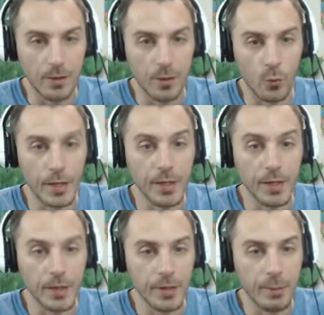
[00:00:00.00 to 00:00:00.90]
that we
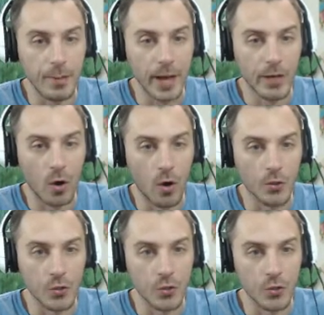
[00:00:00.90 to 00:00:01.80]
need back
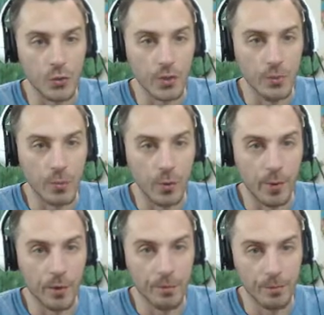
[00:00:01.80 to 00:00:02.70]
onto this
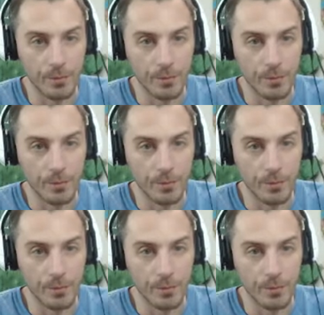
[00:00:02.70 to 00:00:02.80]
Pokemon.